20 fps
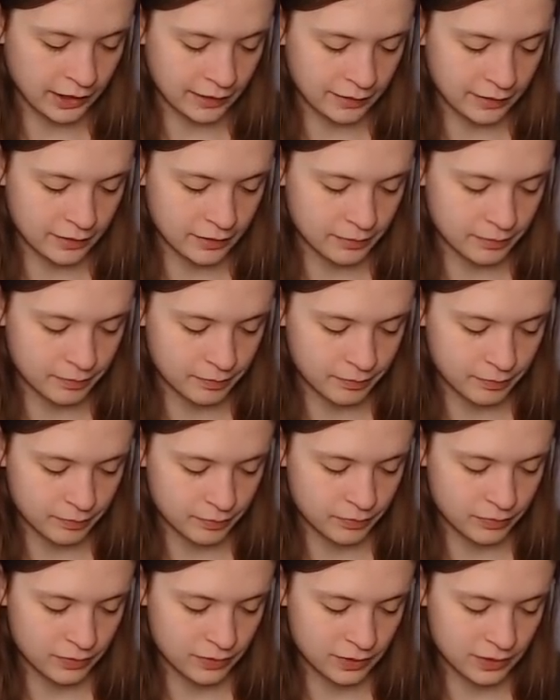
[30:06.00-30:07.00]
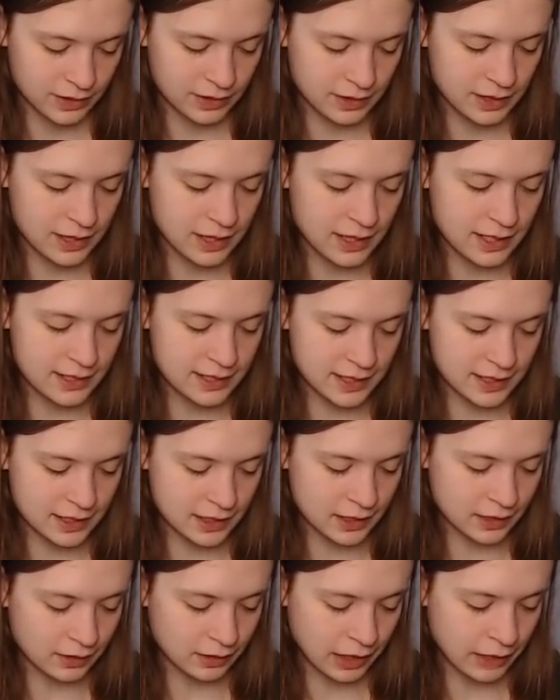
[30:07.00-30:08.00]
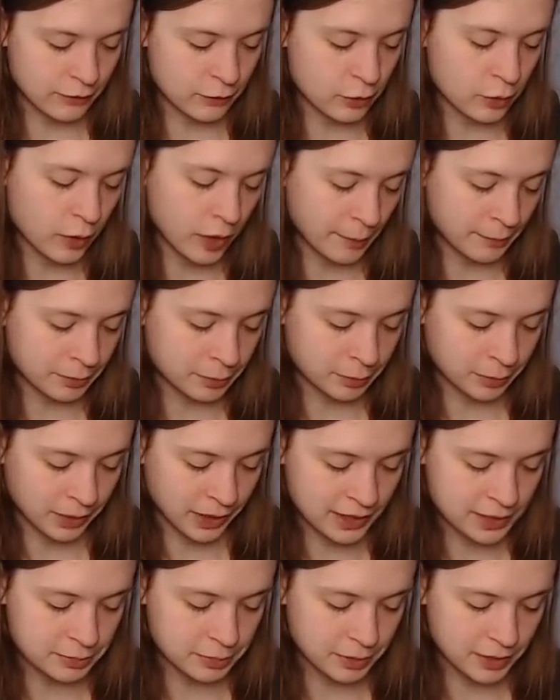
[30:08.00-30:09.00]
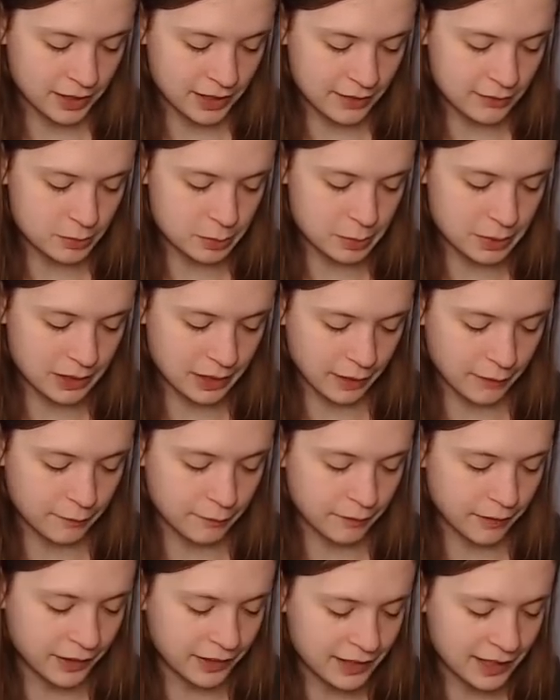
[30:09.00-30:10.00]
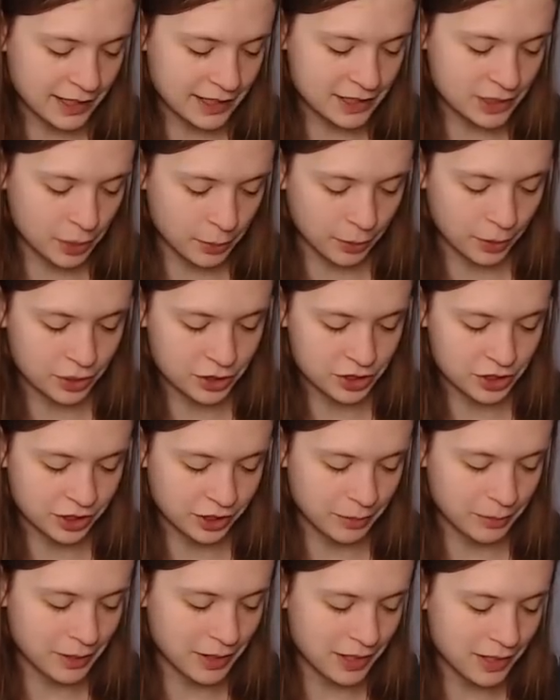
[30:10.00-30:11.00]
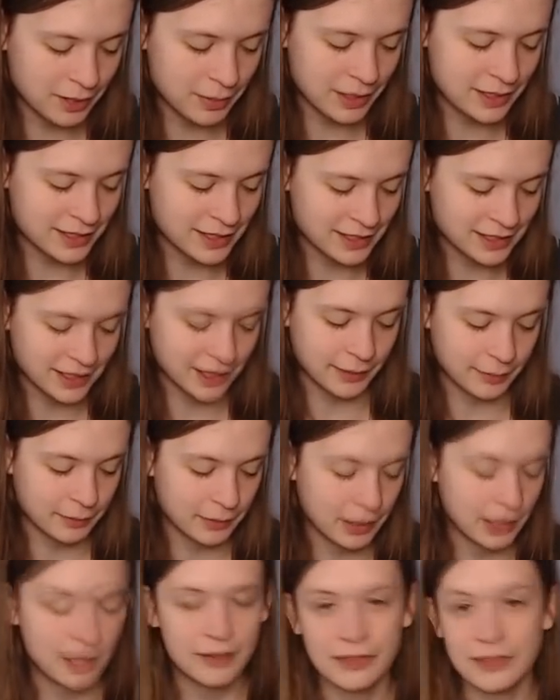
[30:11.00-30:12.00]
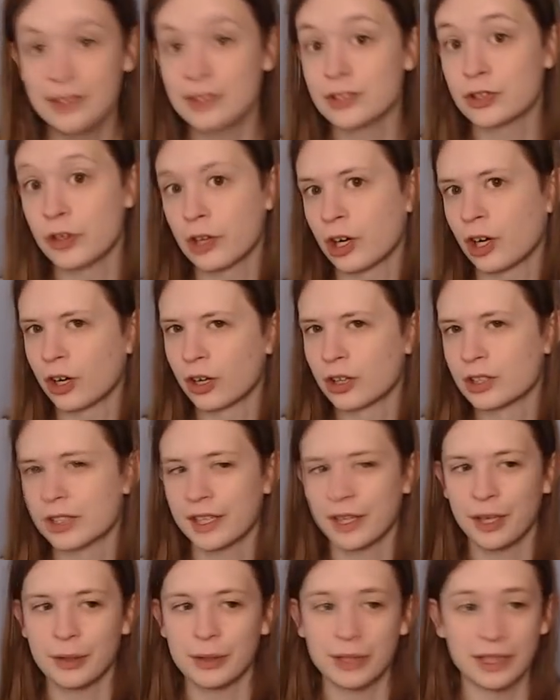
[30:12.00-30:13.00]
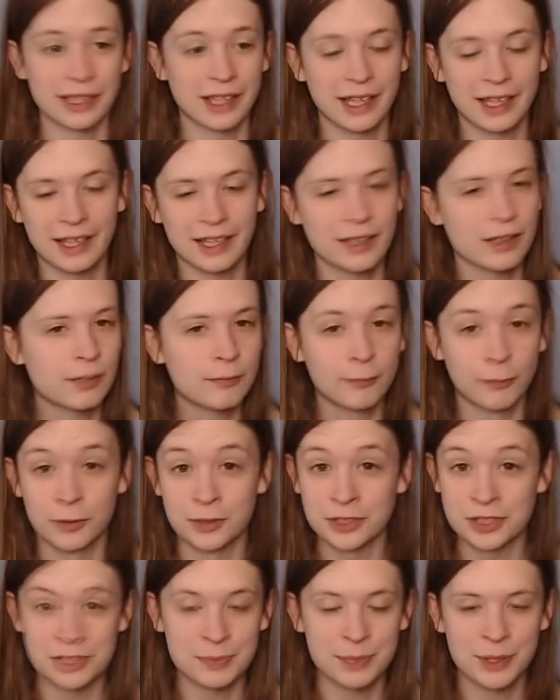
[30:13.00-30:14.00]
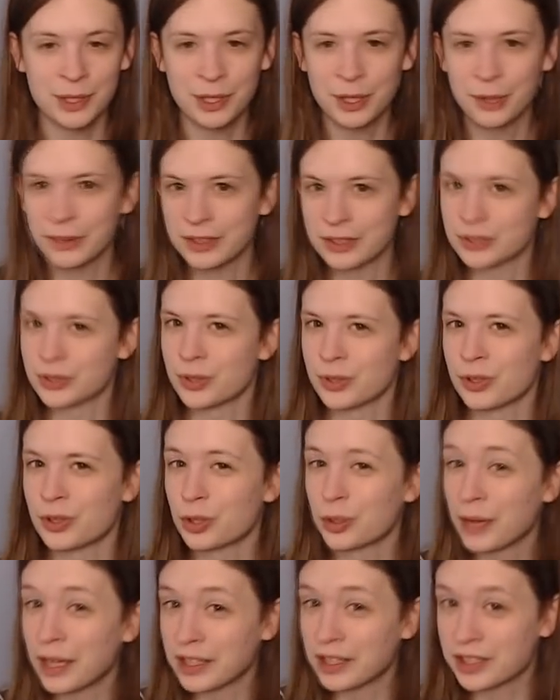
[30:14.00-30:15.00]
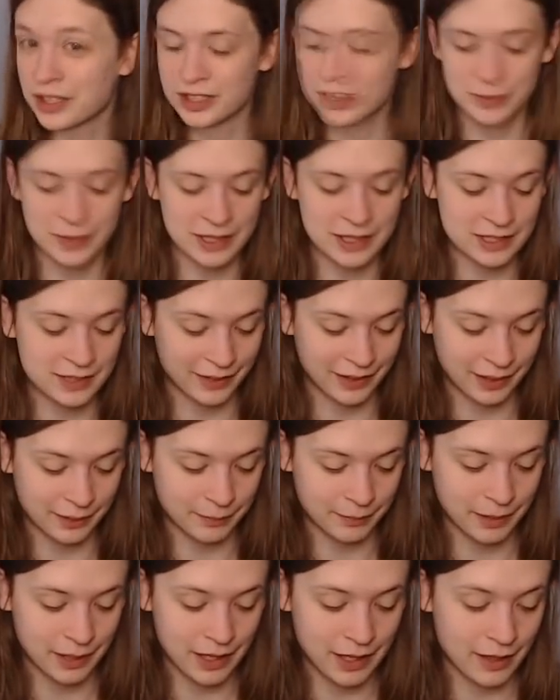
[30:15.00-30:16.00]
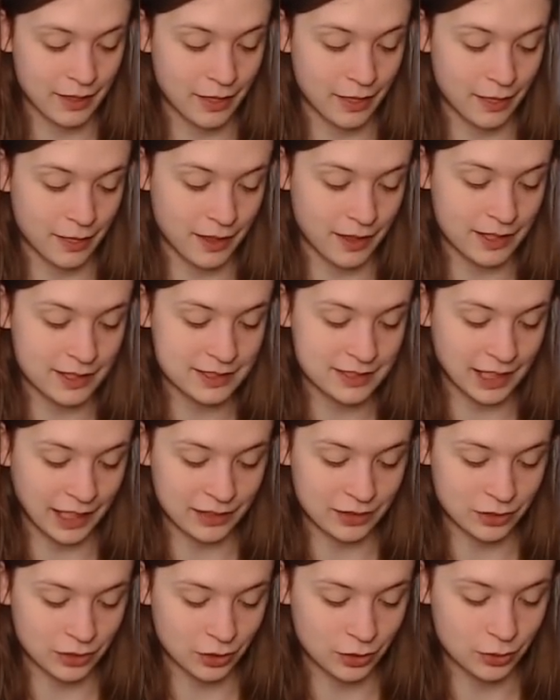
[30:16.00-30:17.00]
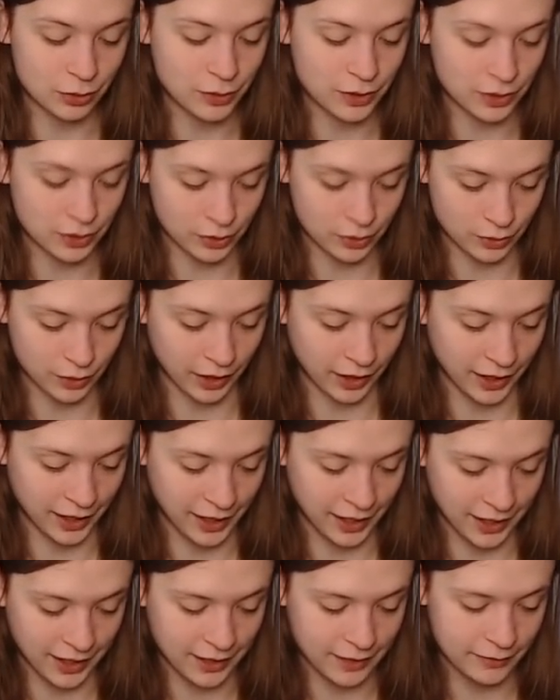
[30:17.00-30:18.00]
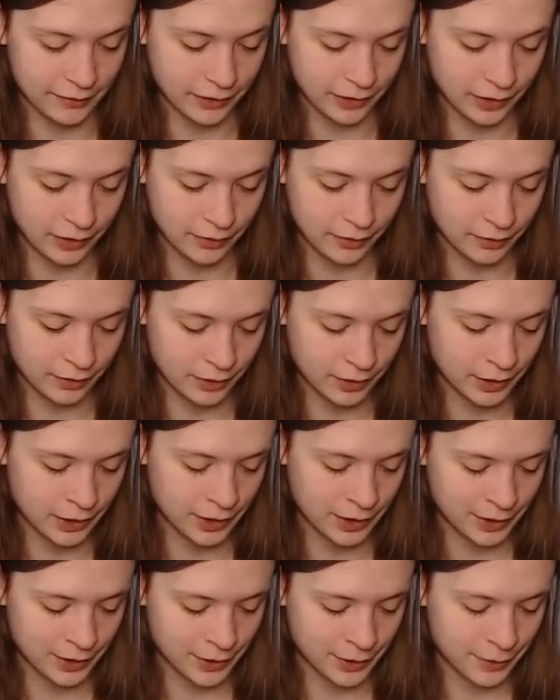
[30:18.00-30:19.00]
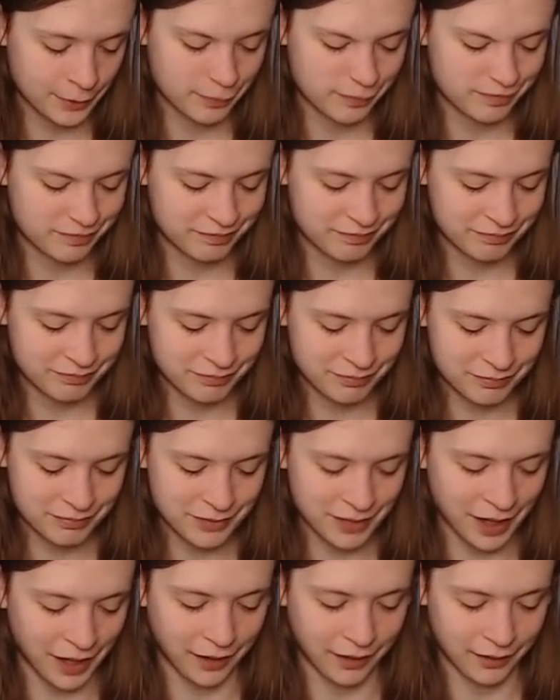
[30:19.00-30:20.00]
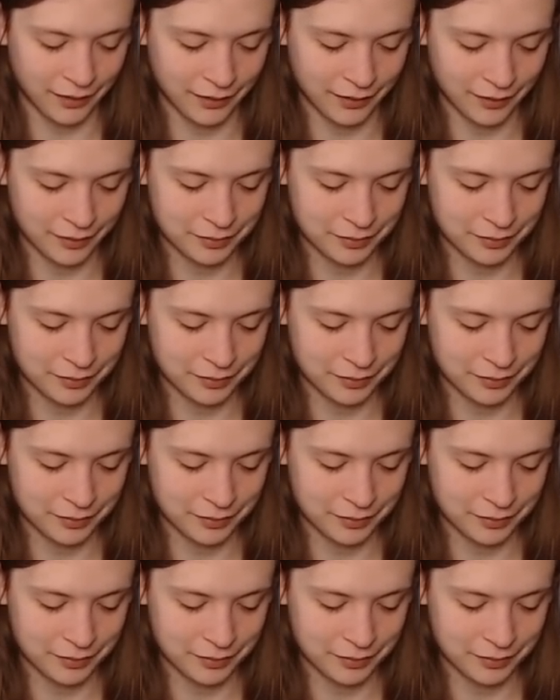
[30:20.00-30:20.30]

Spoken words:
like this doesn't give you optimal decks, but it gives me like fun decks that are personal to me because it's like these are the cards I own and like it forces me to go into certain directions because of like things I do and do not have, and yeah.